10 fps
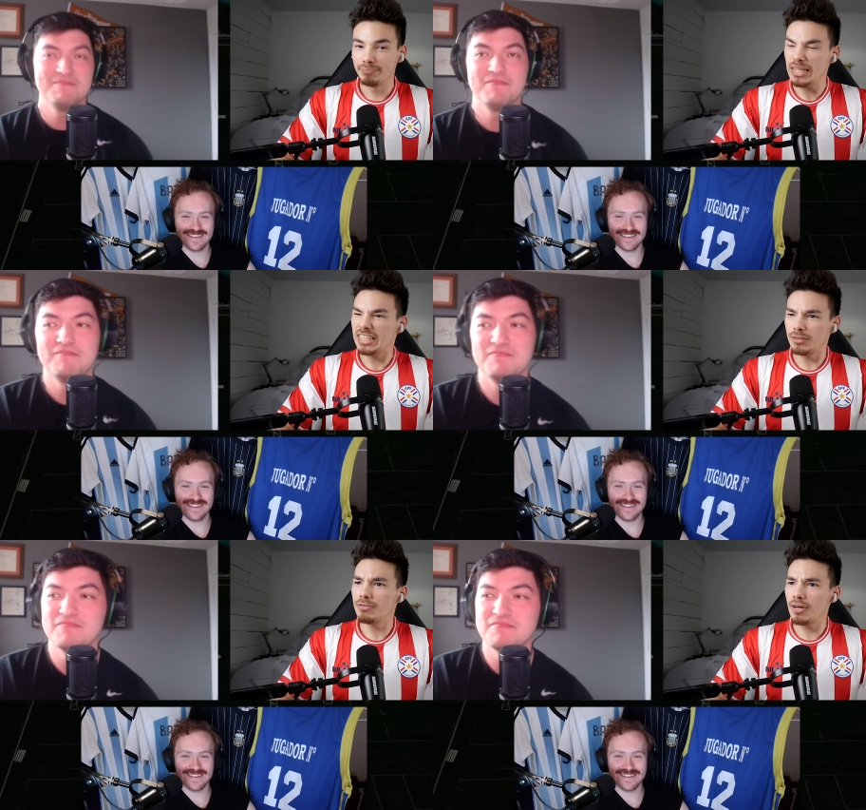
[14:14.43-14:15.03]
Speaker 1: But
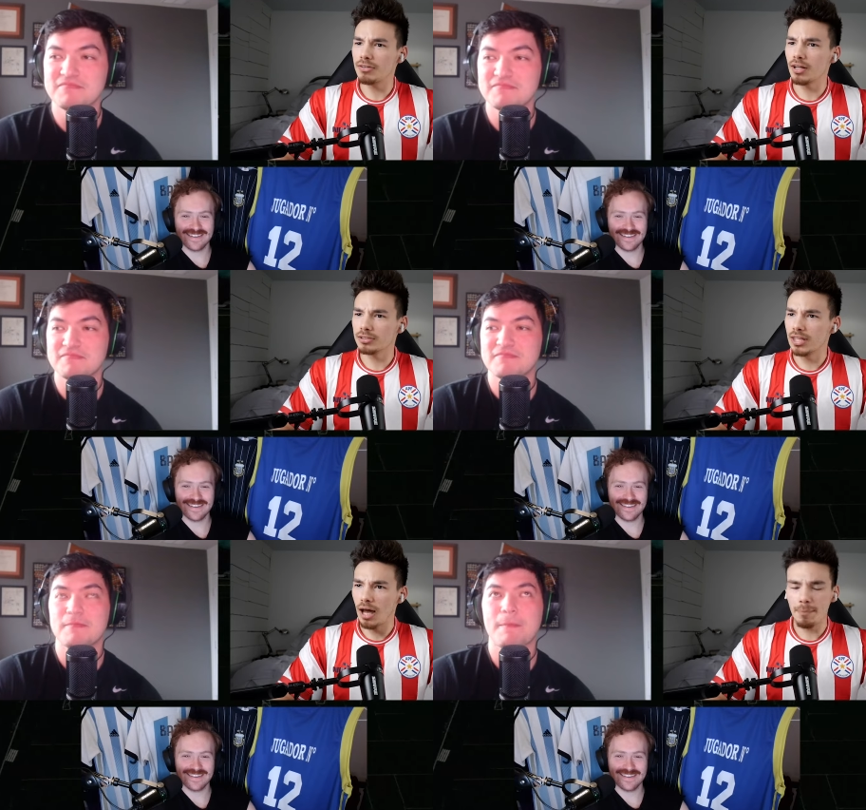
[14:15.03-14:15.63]
yeah,
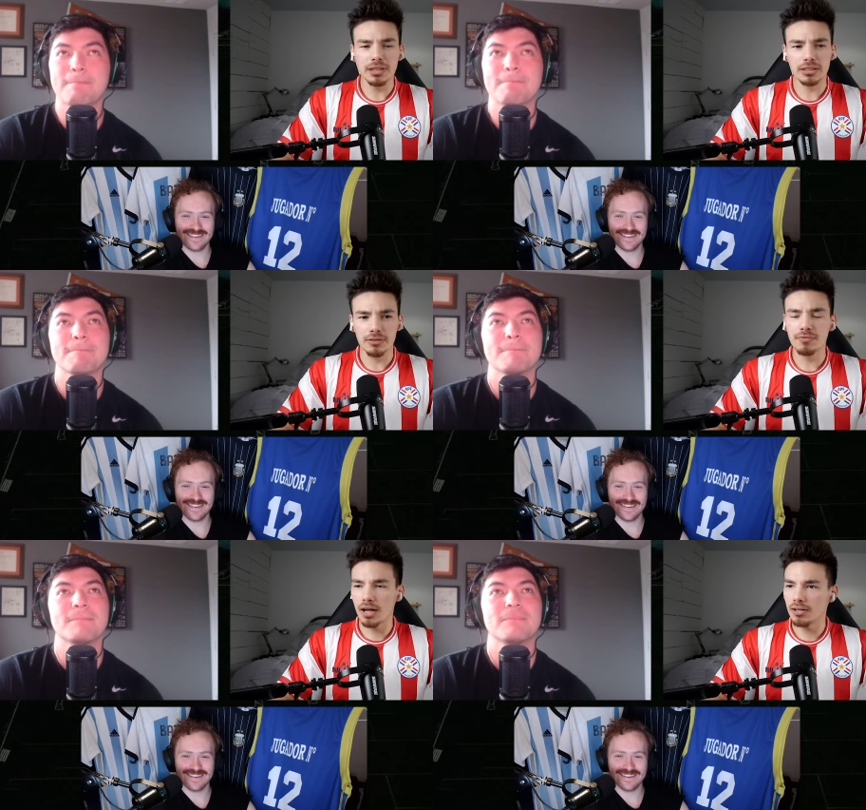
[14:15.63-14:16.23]
$75. I, I pay
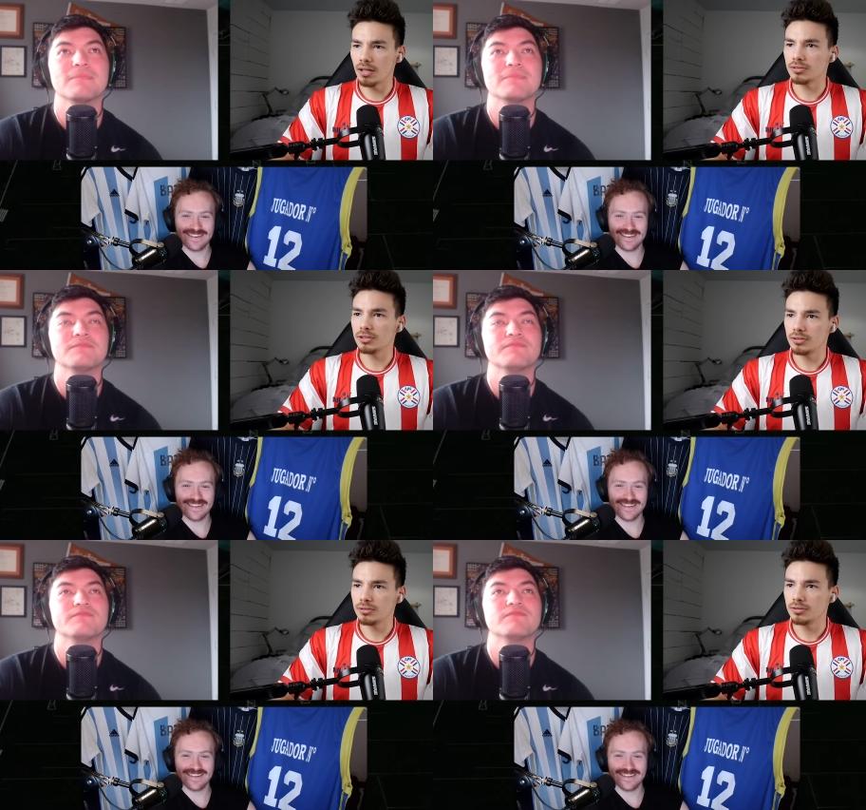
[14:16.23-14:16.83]

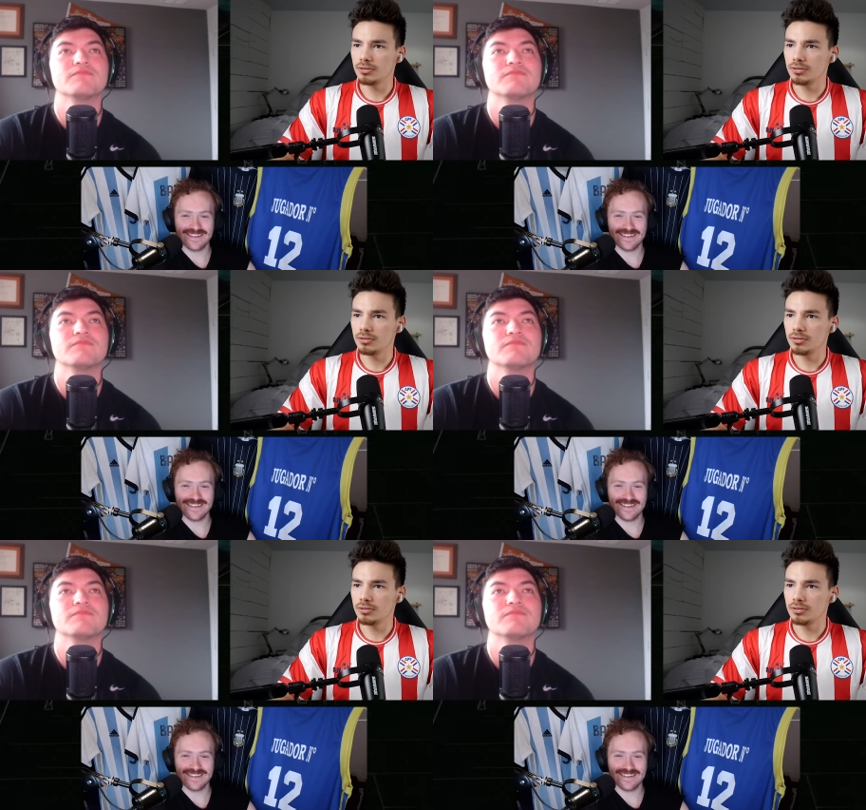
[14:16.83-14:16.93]
$75